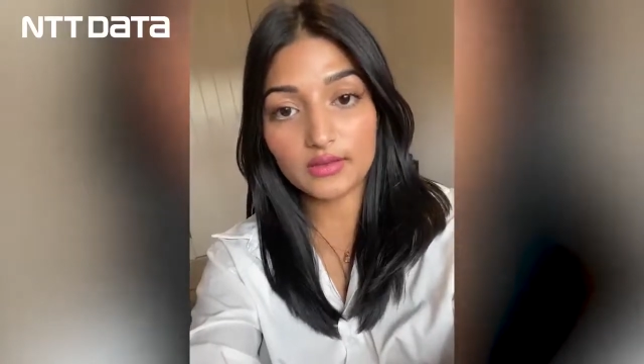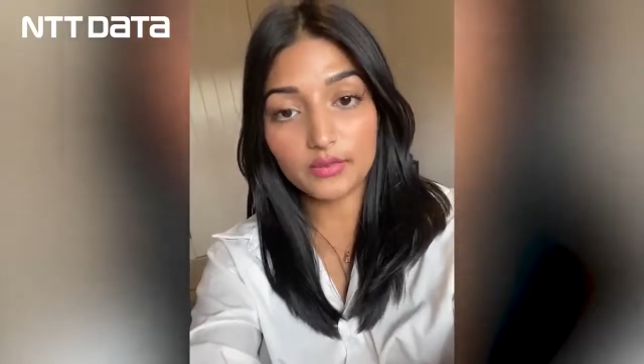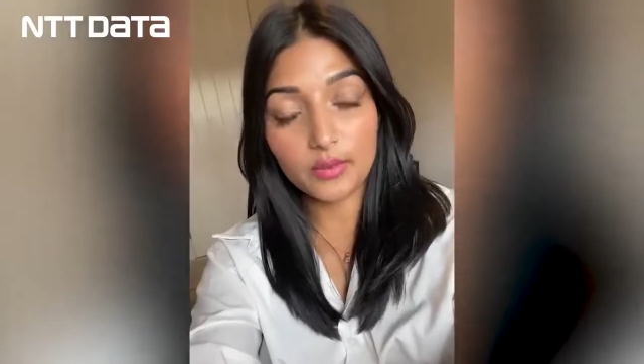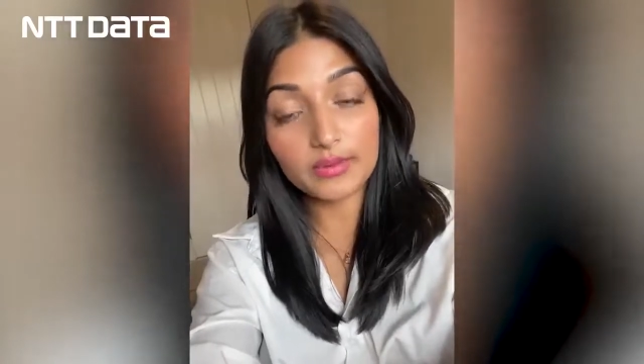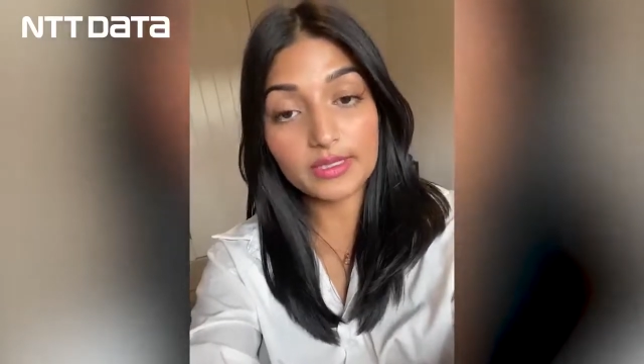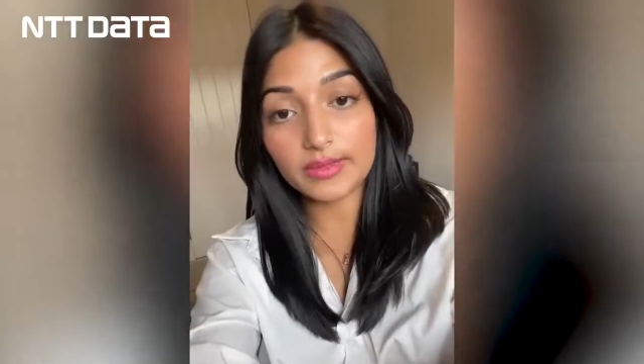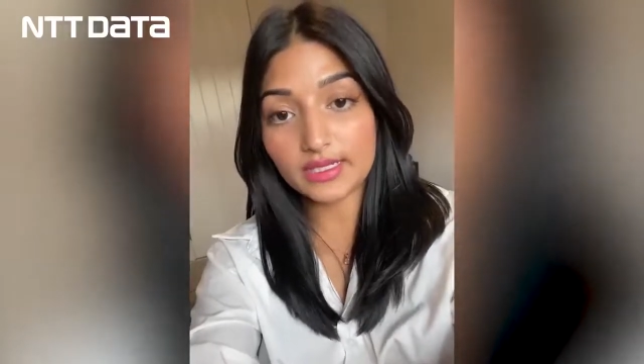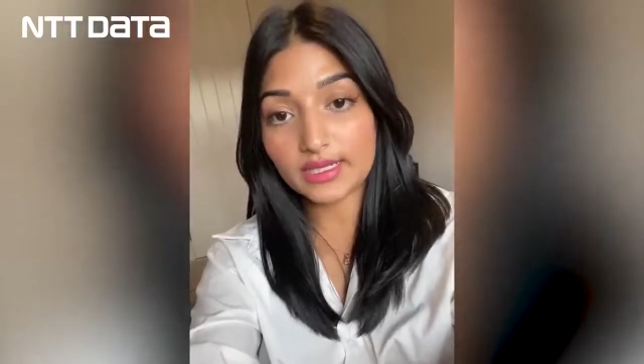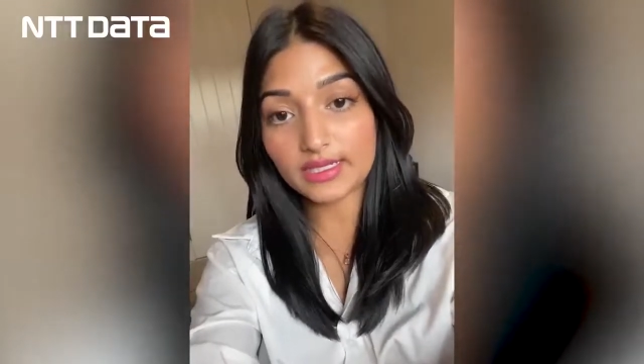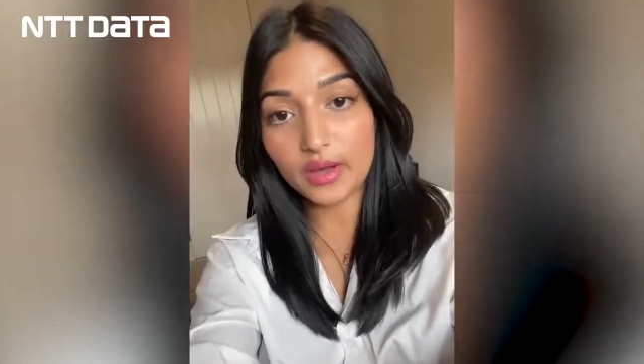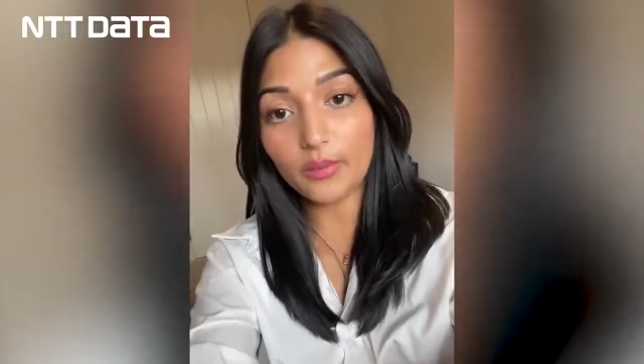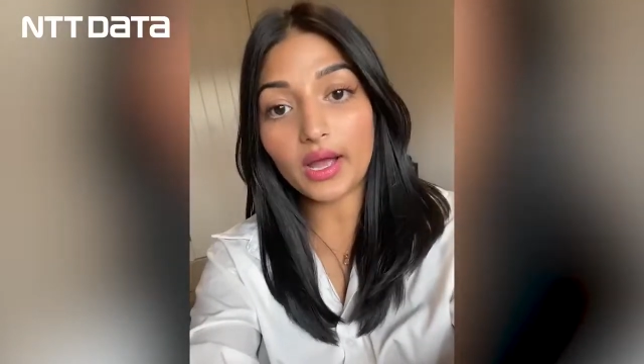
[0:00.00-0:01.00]
Women's
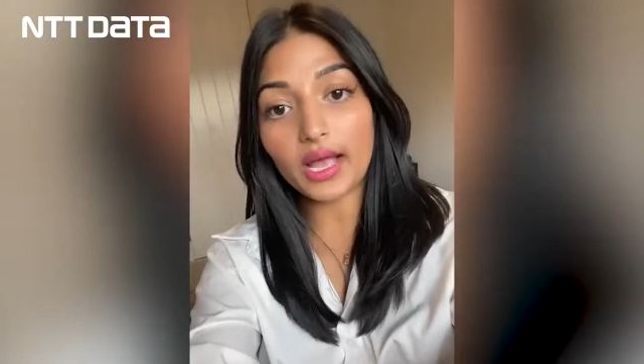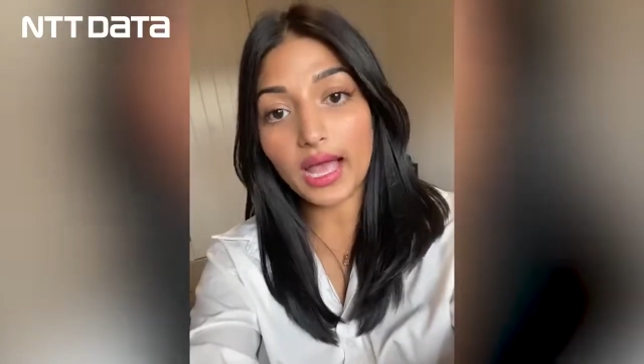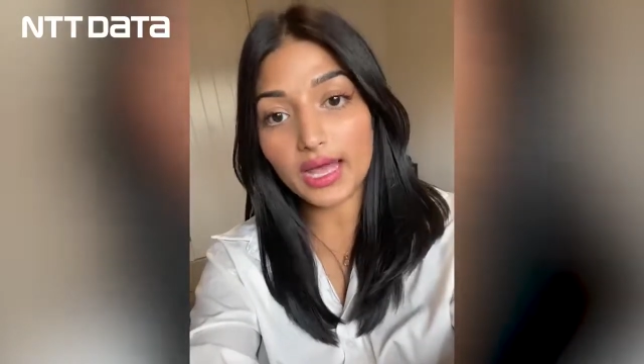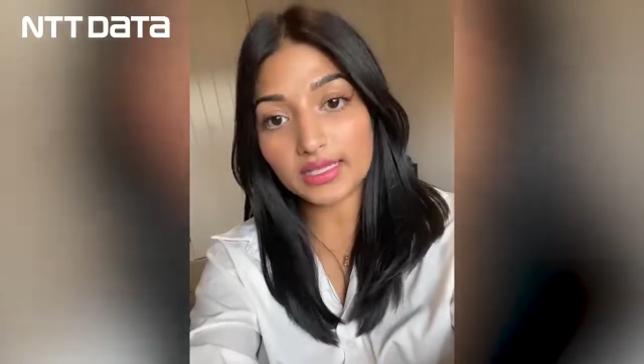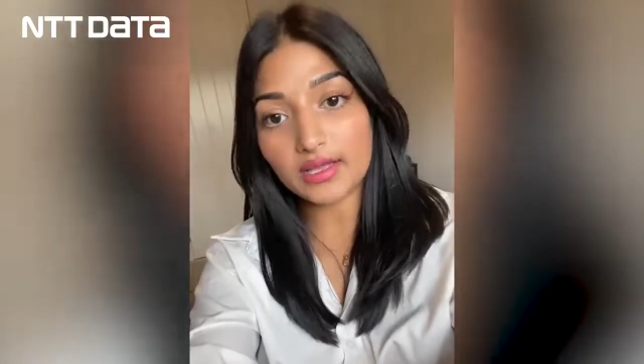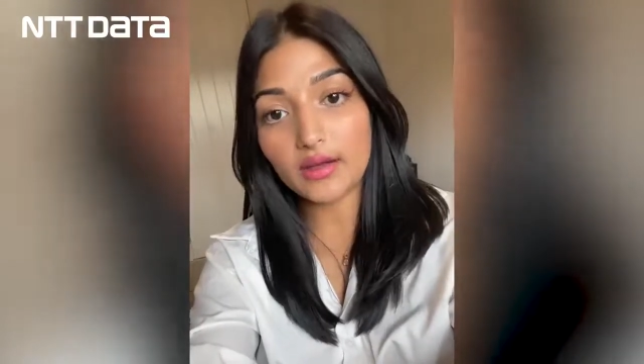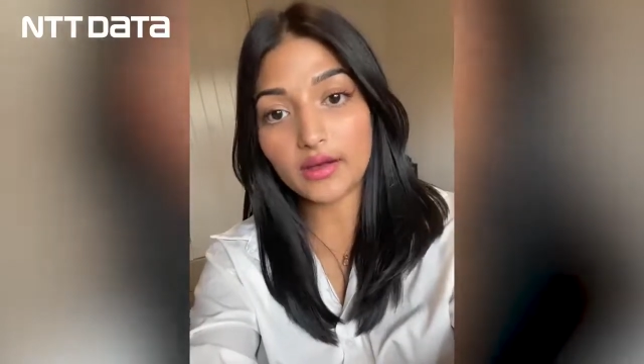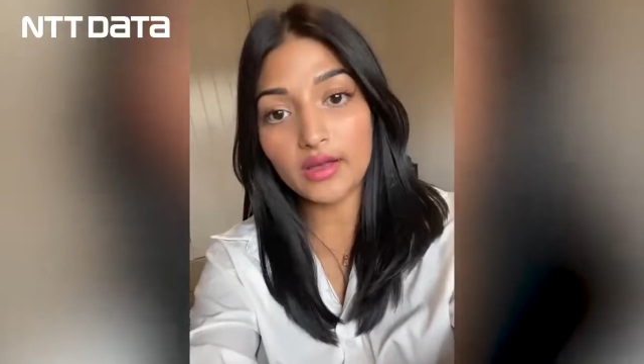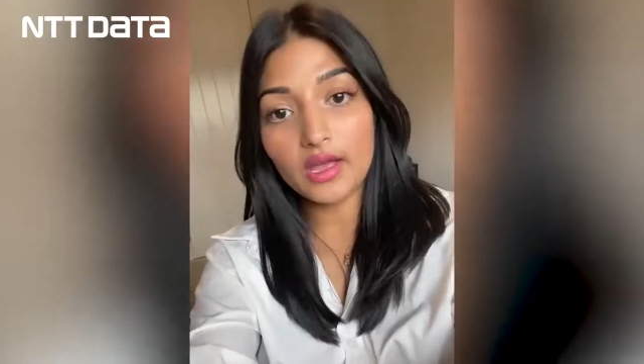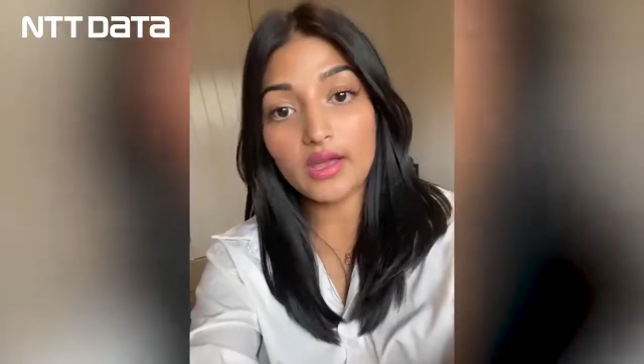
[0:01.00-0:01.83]
Business Network as are